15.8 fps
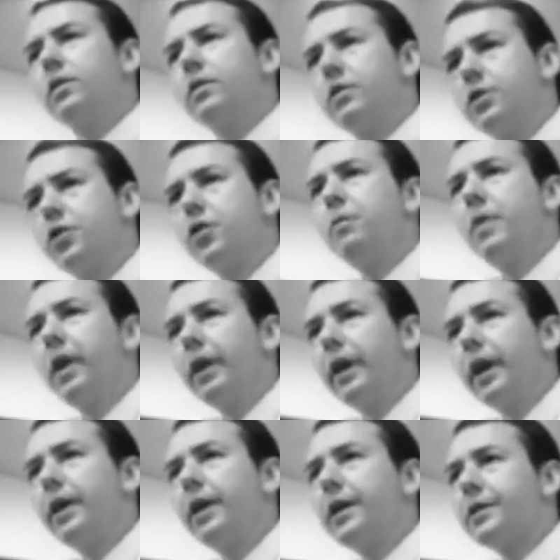Two
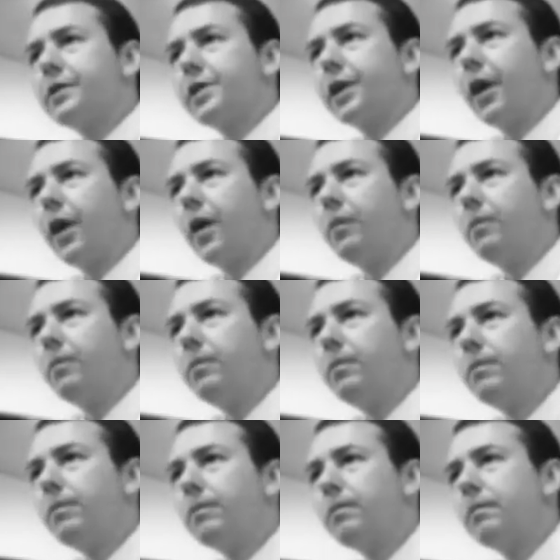million years ago,
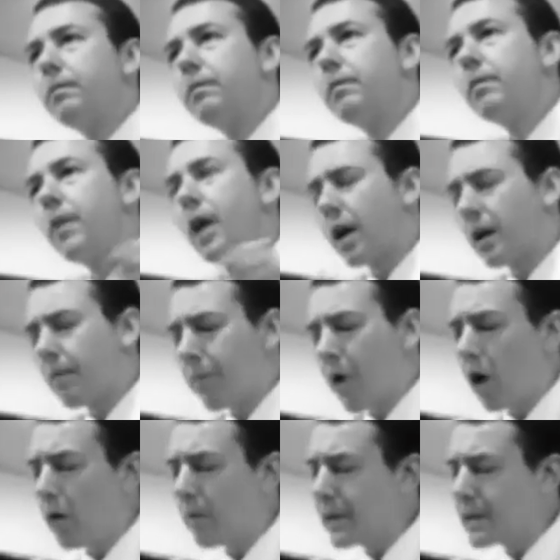on a
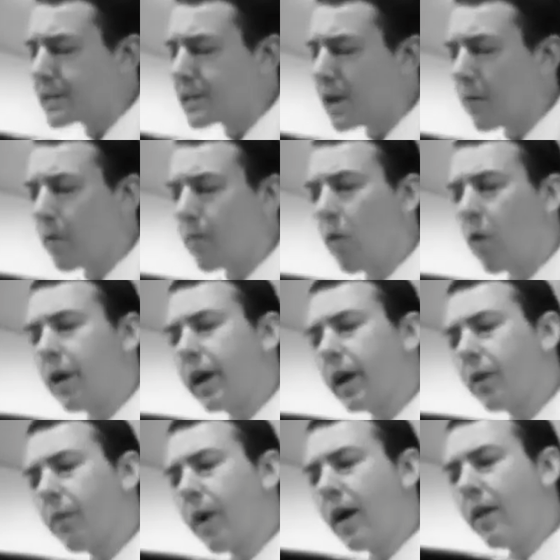balmy summer morning
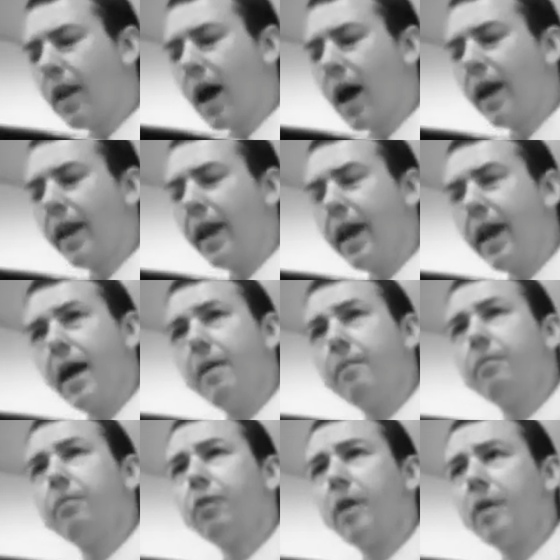around 9
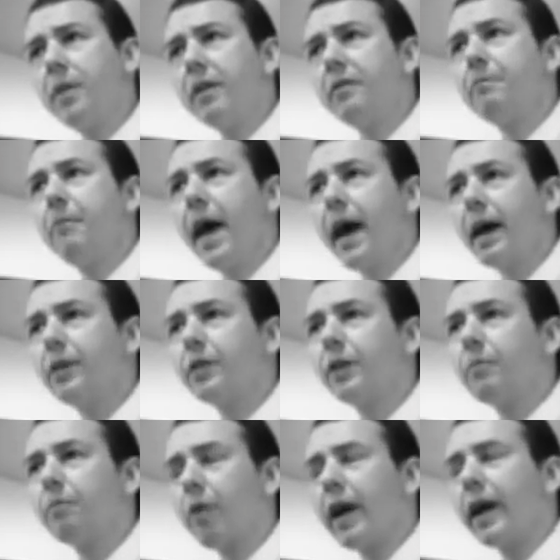a.m., primitive man took a
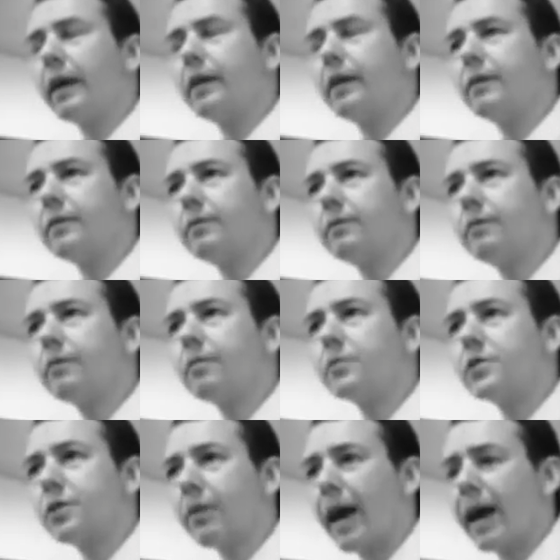break from
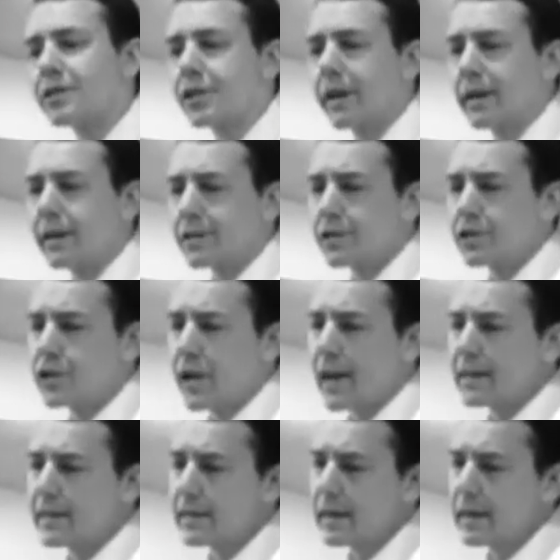scratching his
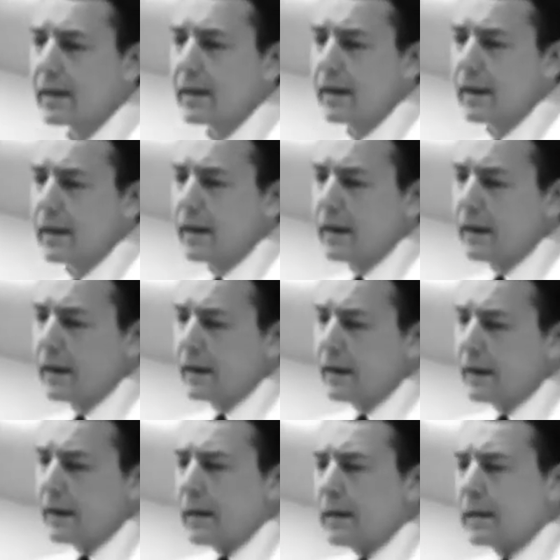chest.
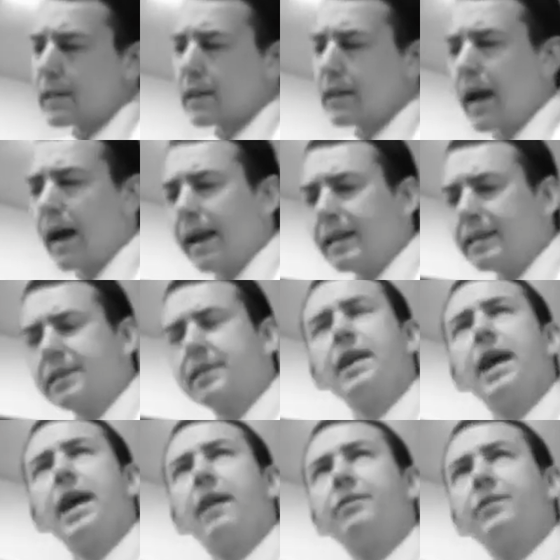So now let's
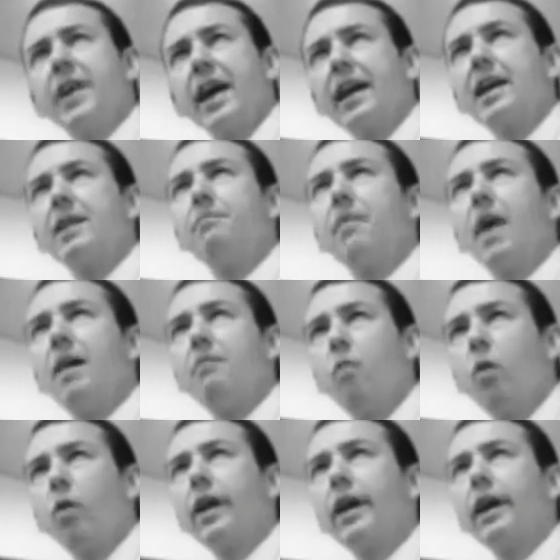see, I've taken my
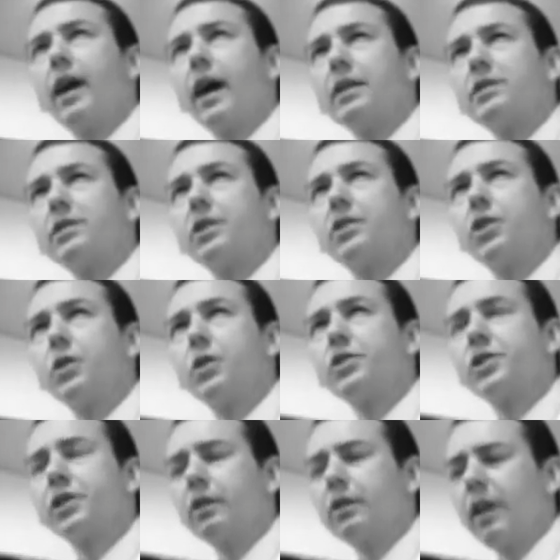morning
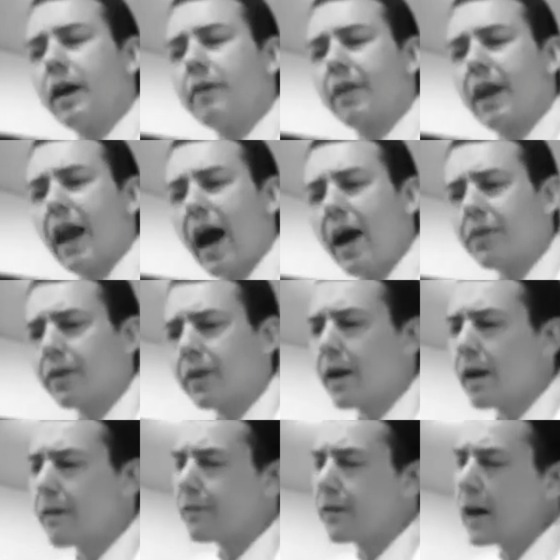constitutional, I've gathered
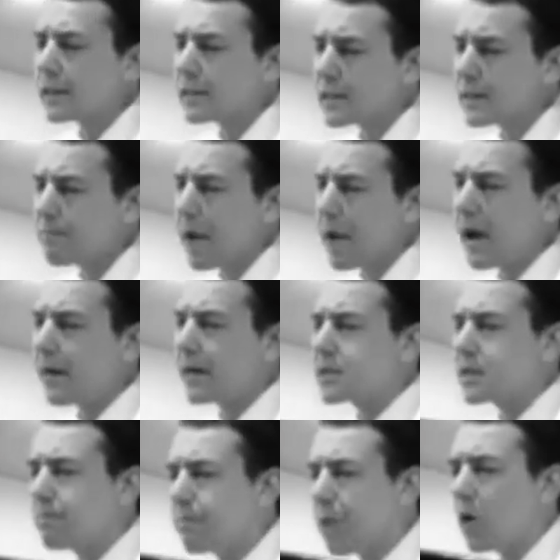enough nuts and berries
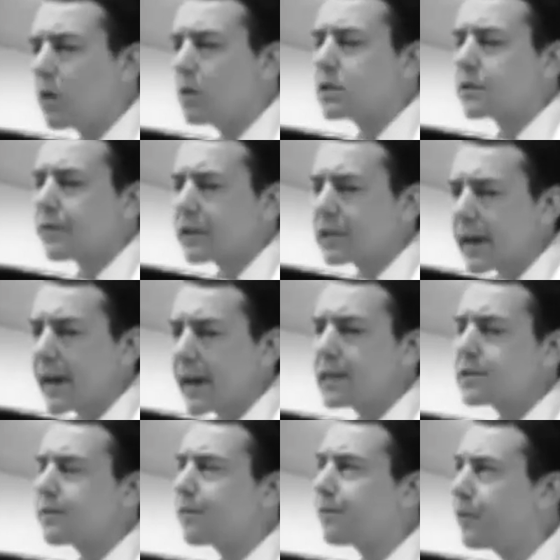and bones for
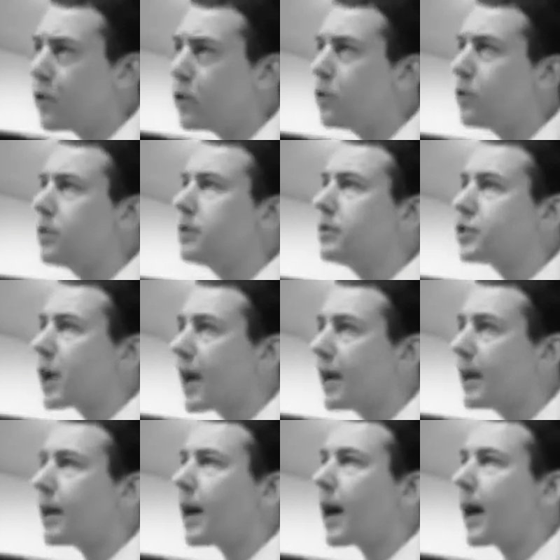today's food.
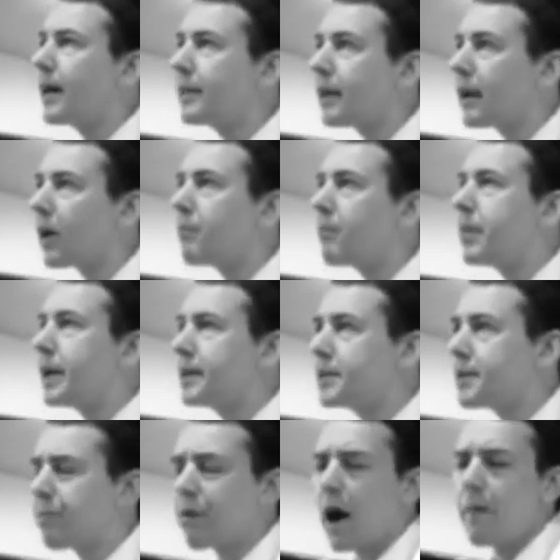Jane and I did our bit
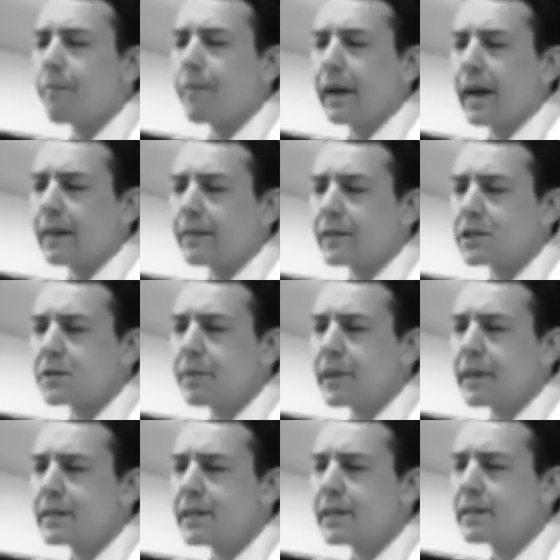to propagate the
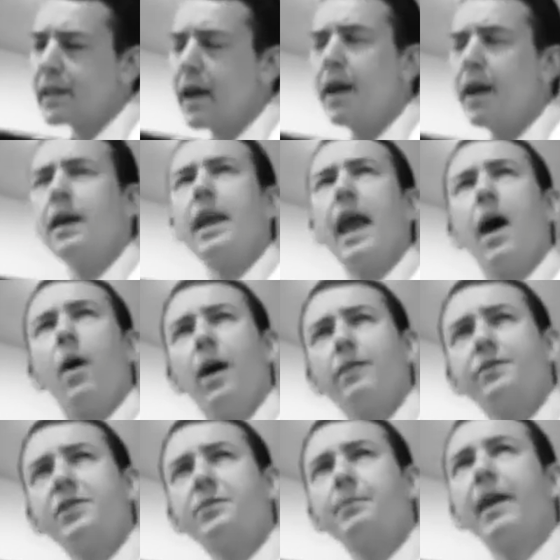species. Now
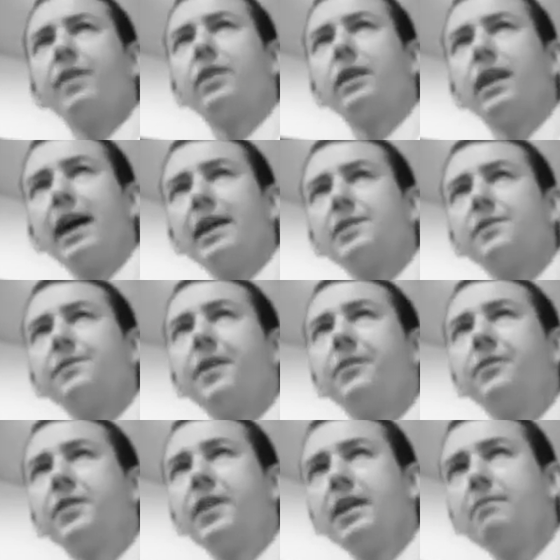I've spent the last
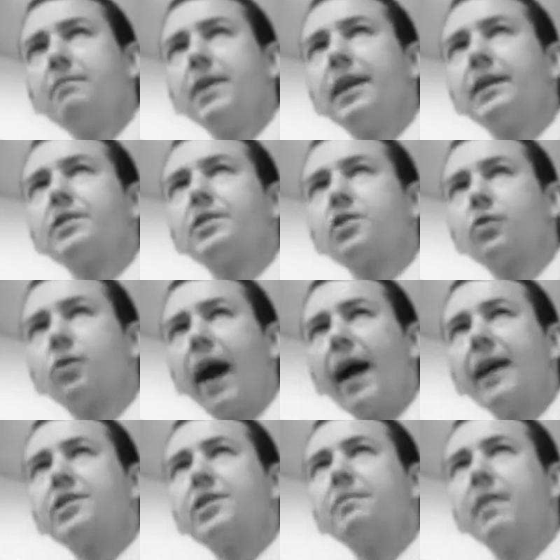15 minutes
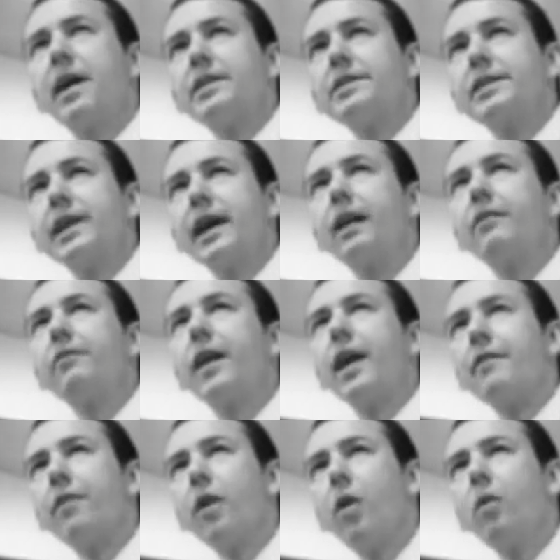scratching myself, and
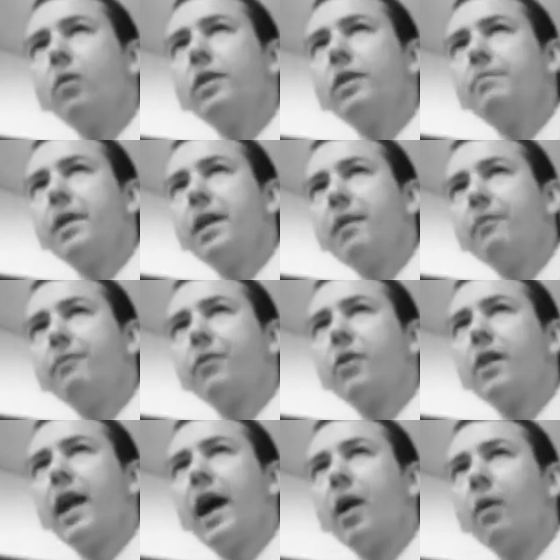I've only been up
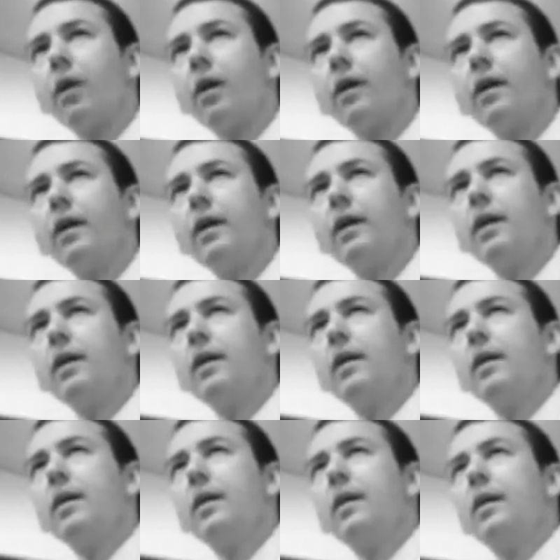for an hour.
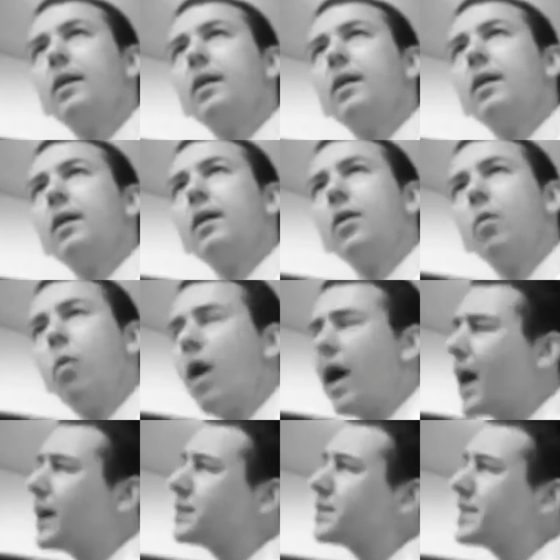What
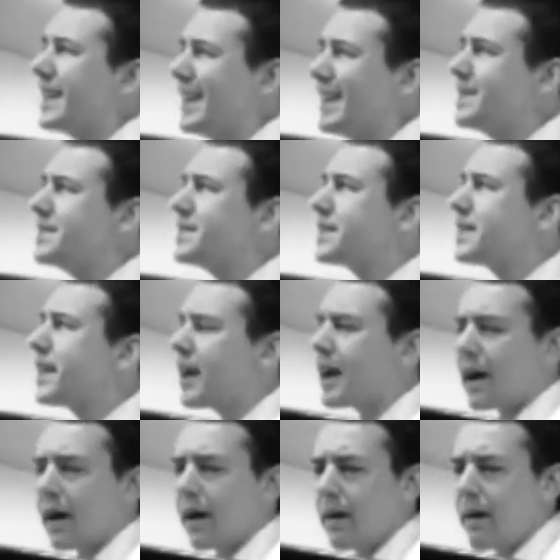else is
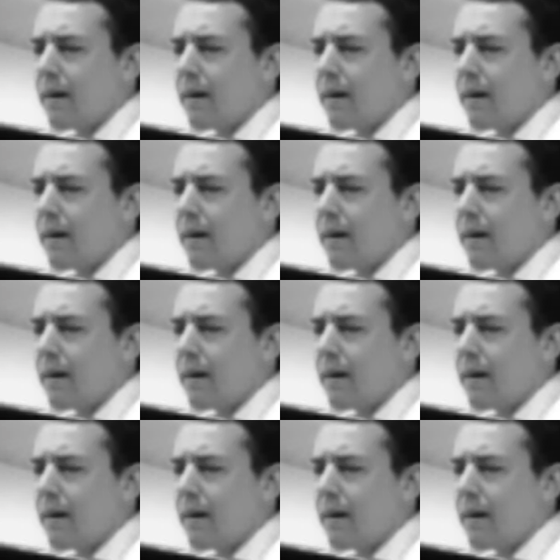there?